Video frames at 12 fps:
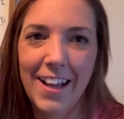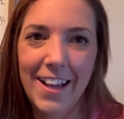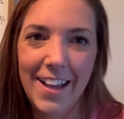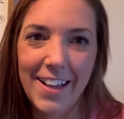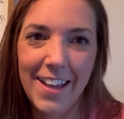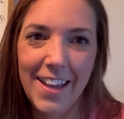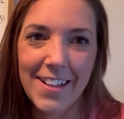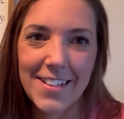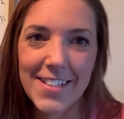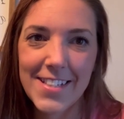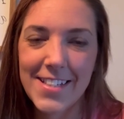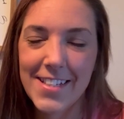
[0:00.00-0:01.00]
And
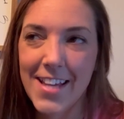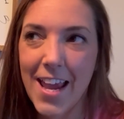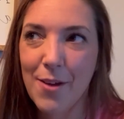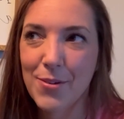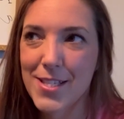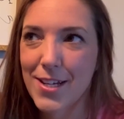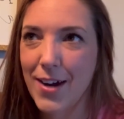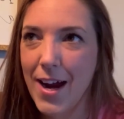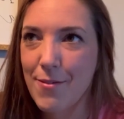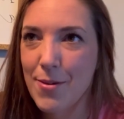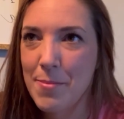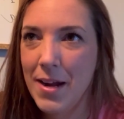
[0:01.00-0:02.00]
today was a
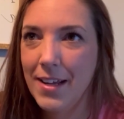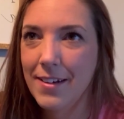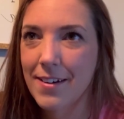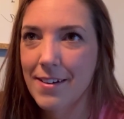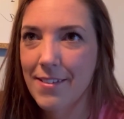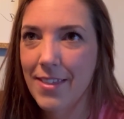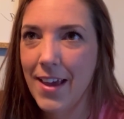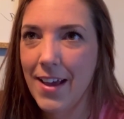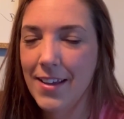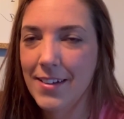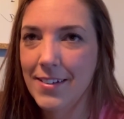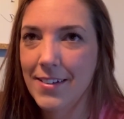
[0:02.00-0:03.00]
great reminder
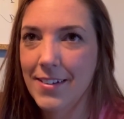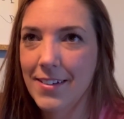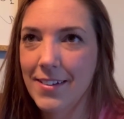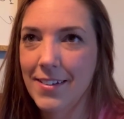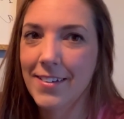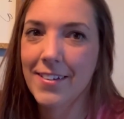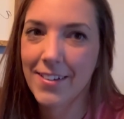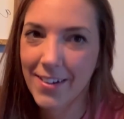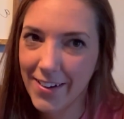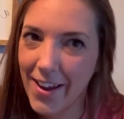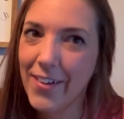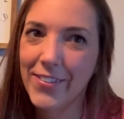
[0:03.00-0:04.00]
that
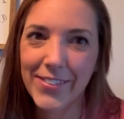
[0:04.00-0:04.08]
no,